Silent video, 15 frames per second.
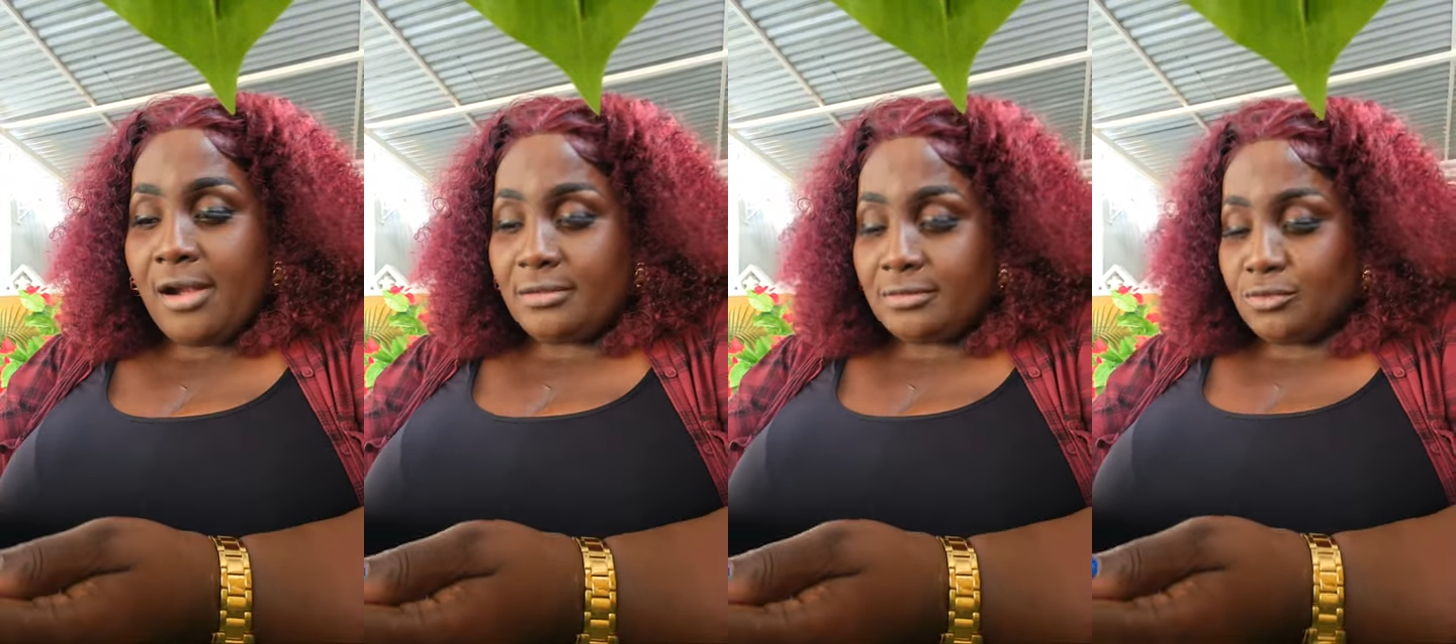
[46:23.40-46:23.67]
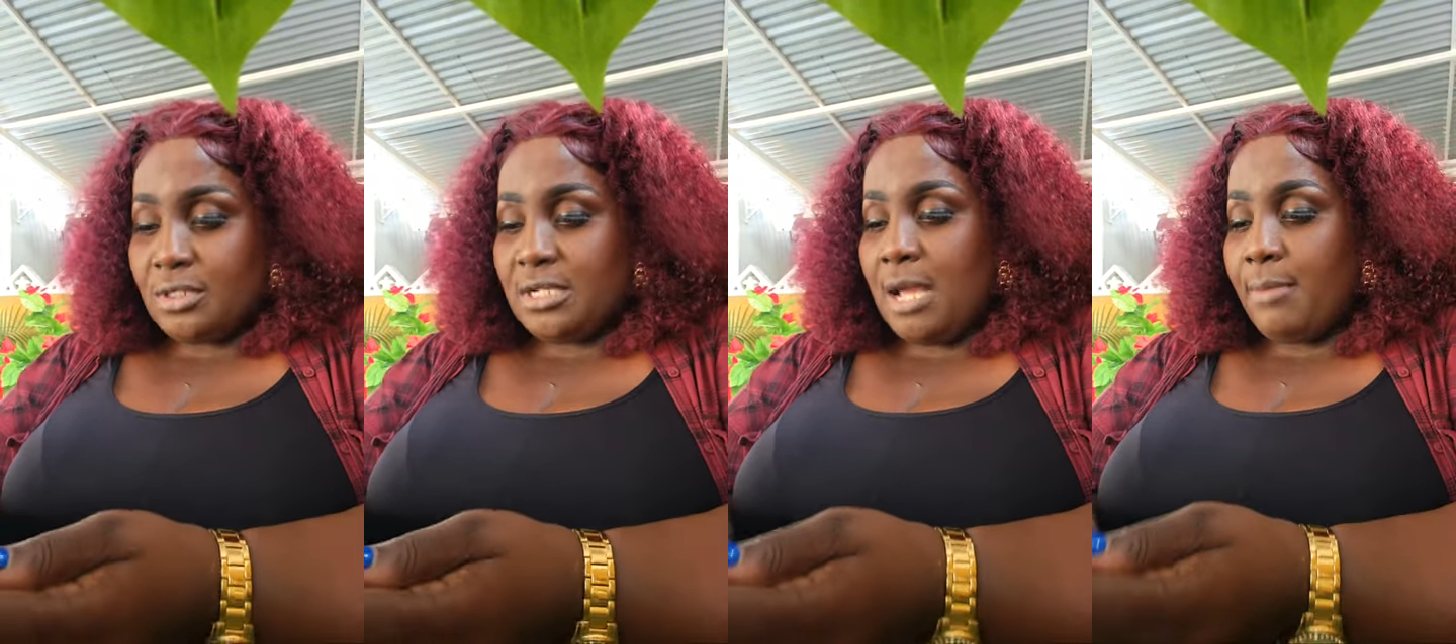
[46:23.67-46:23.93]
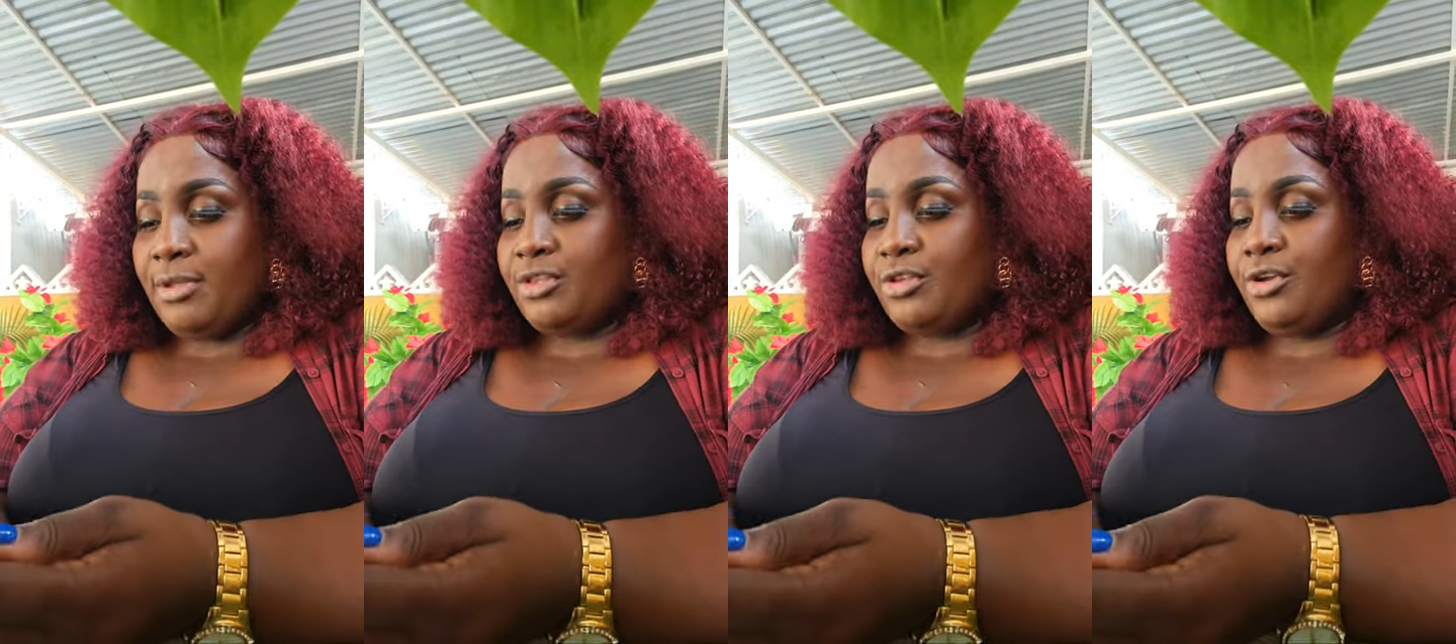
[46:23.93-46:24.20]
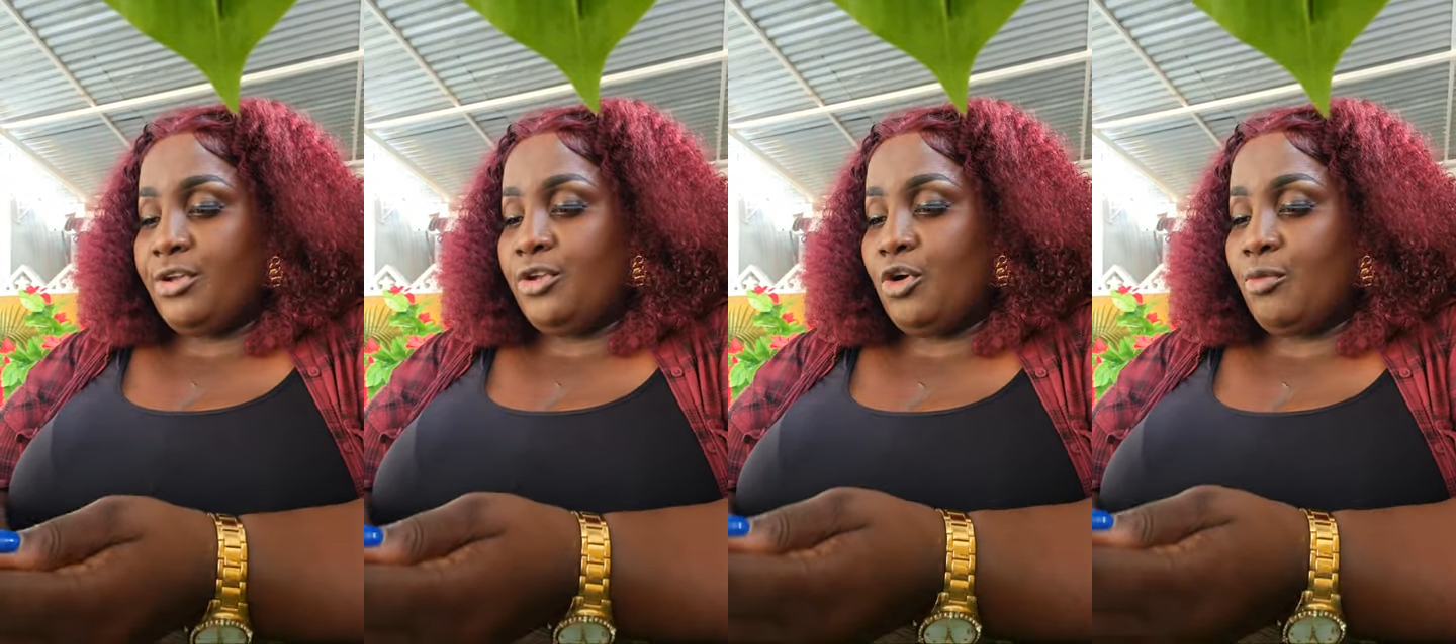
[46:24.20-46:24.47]
Well, let me
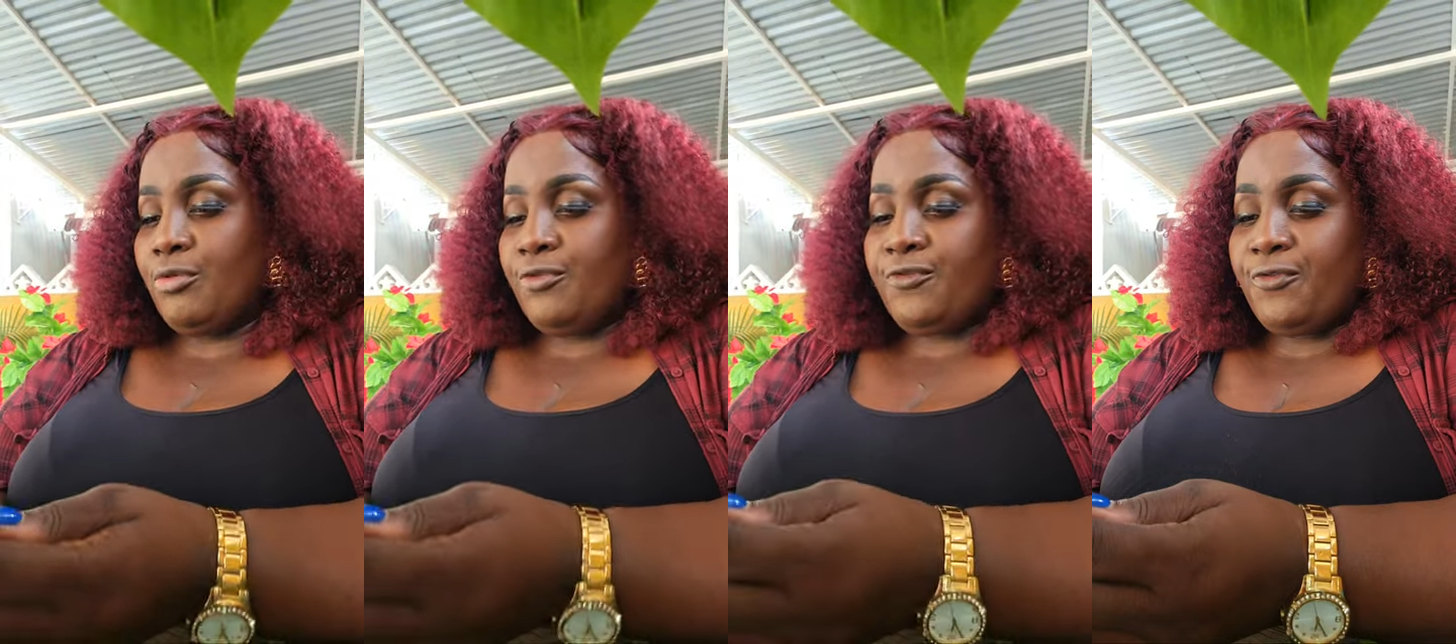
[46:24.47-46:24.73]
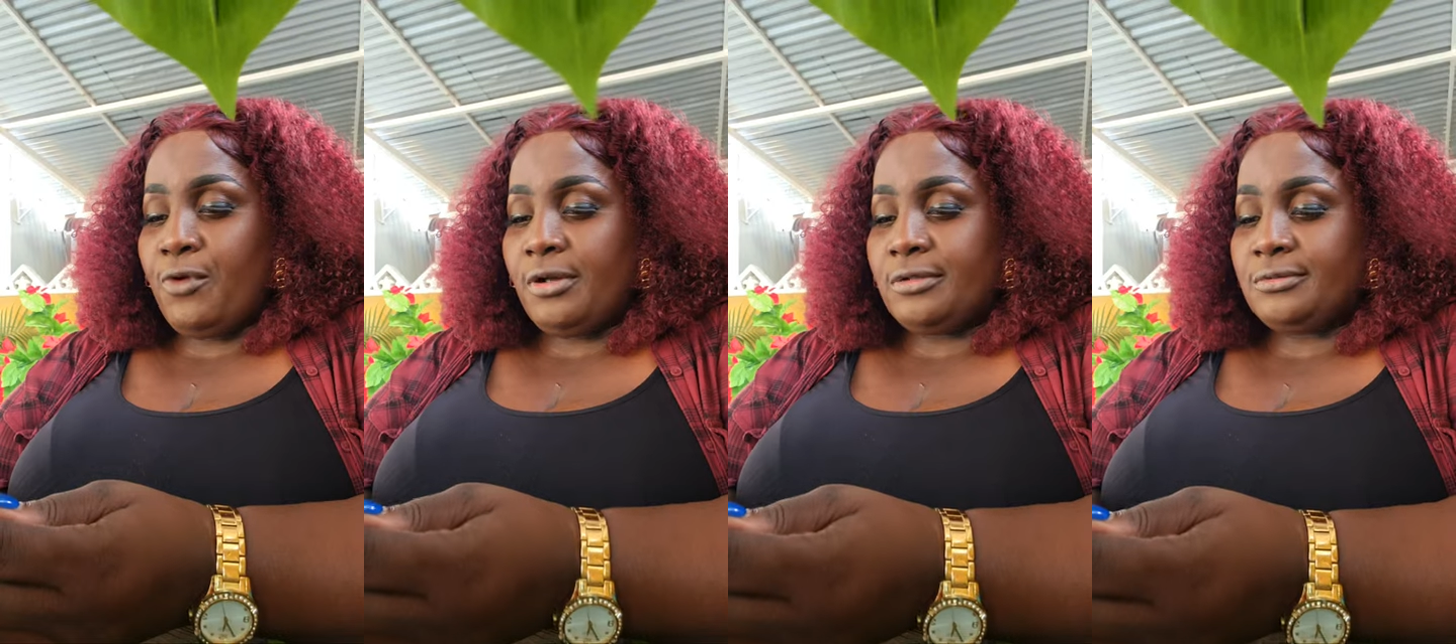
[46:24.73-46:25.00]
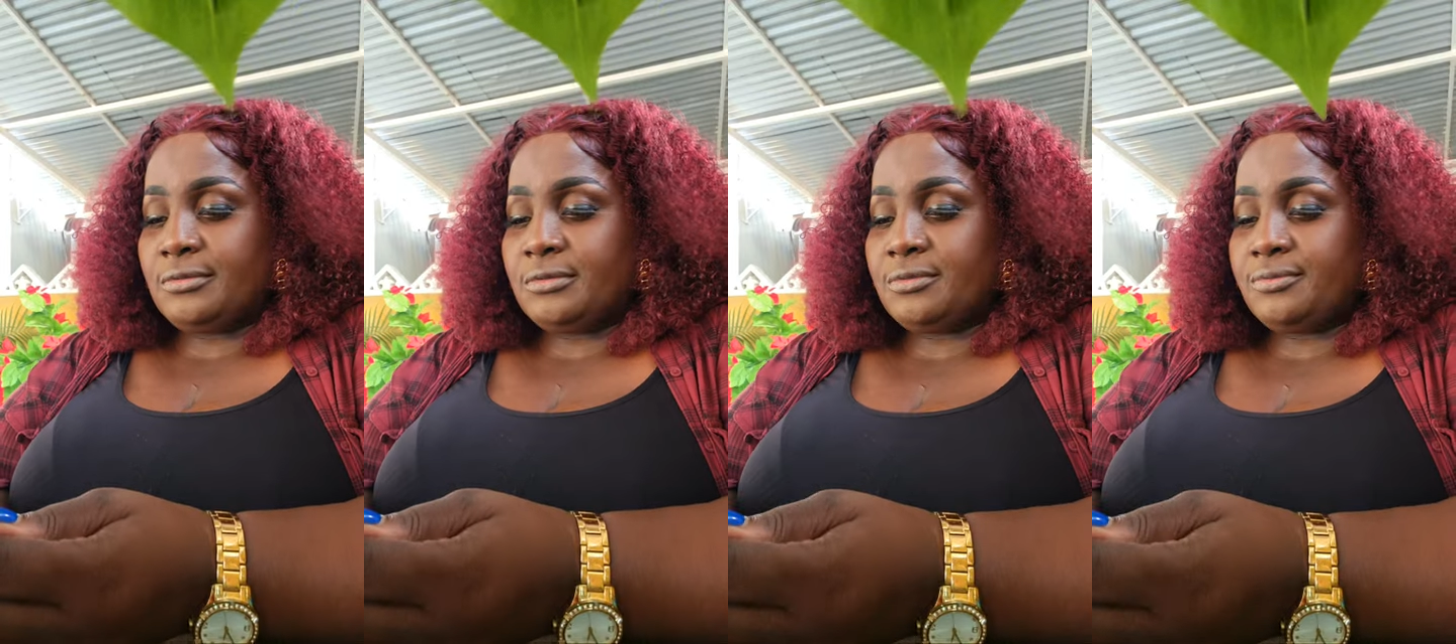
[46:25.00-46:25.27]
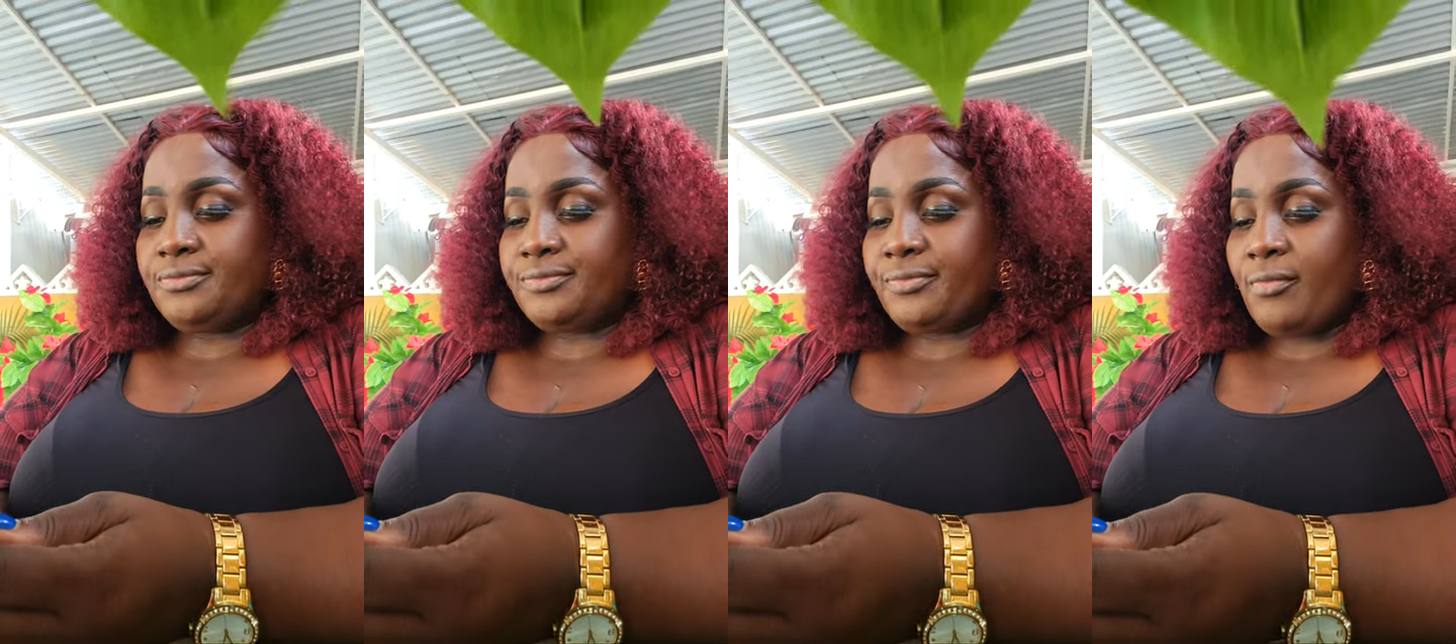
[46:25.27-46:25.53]
turn down my
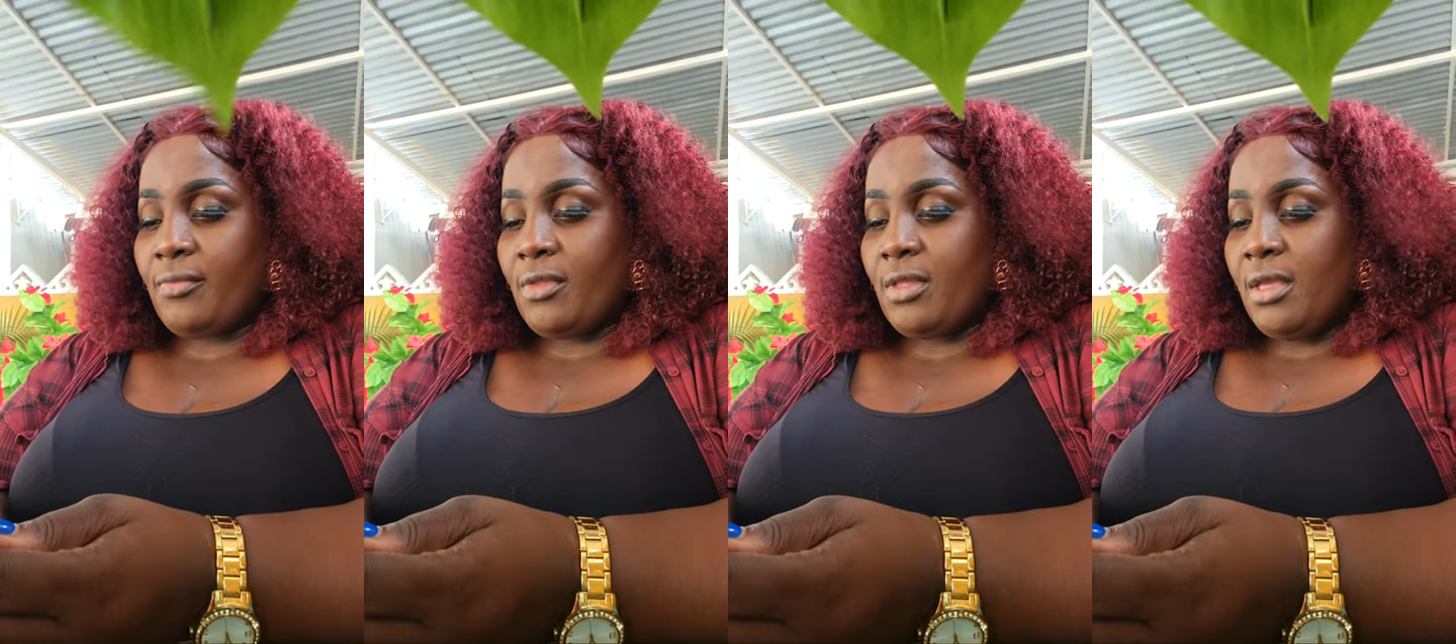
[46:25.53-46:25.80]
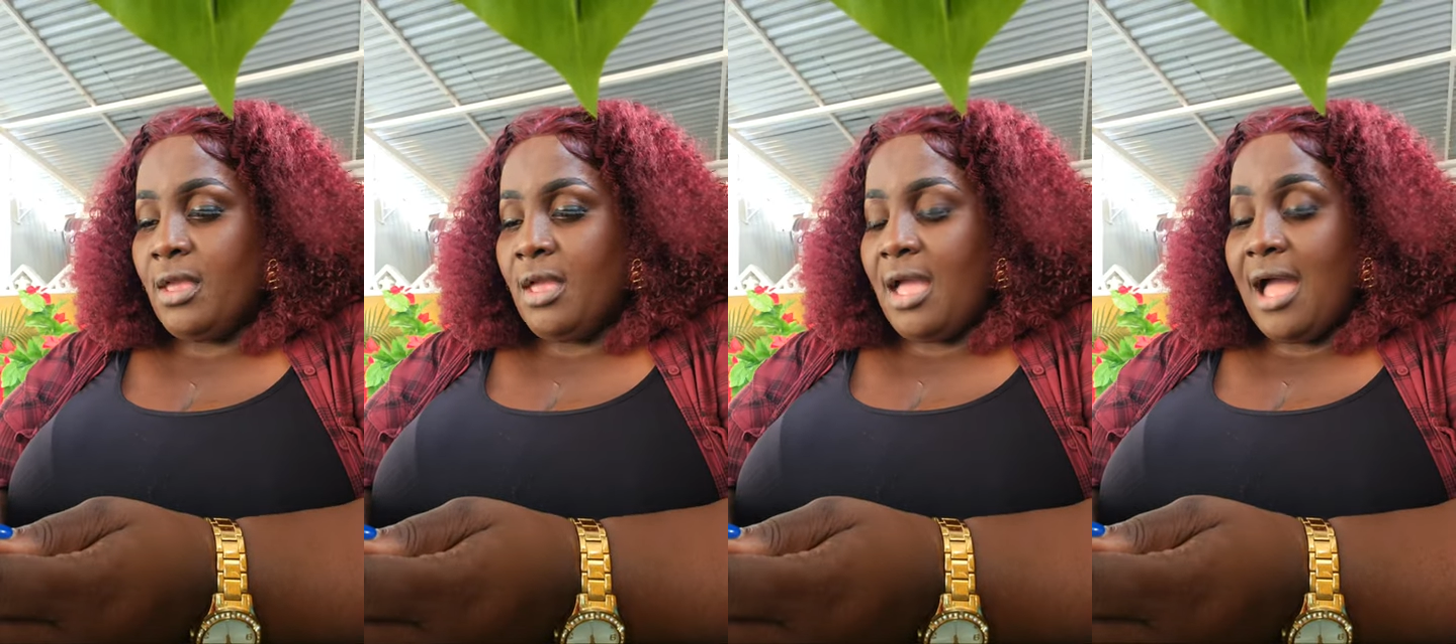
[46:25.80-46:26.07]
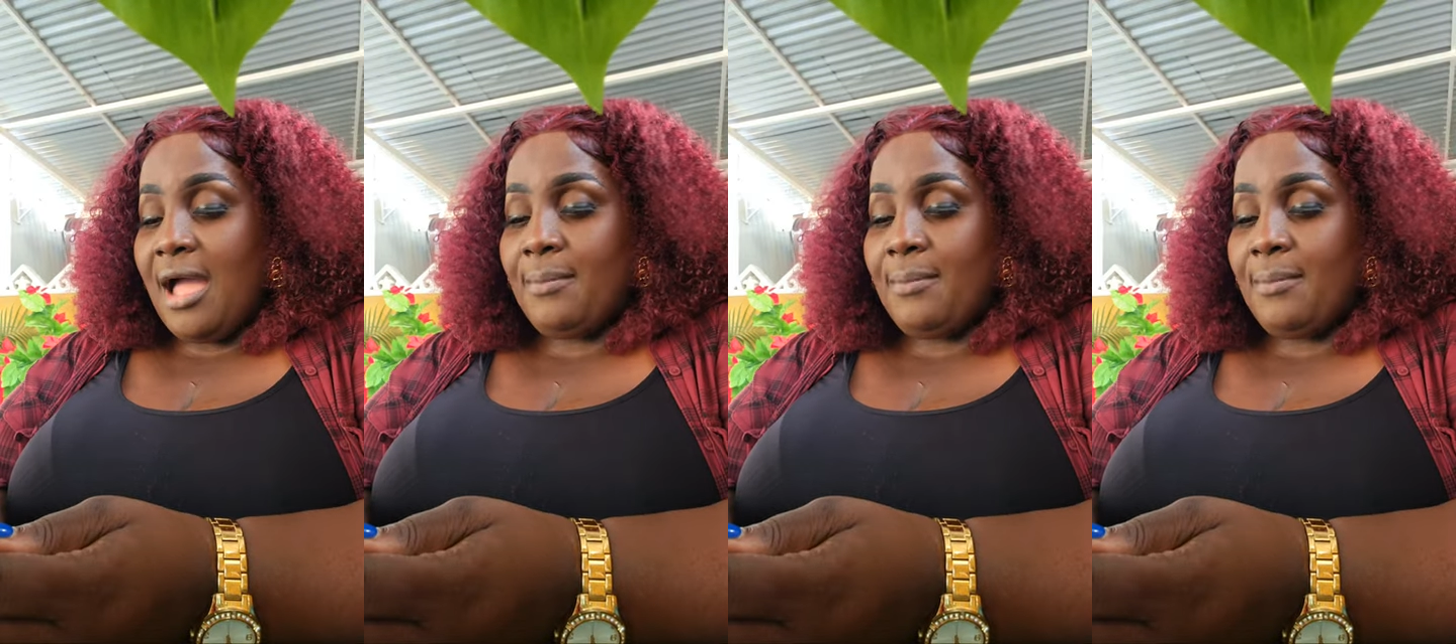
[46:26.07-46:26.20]
phone.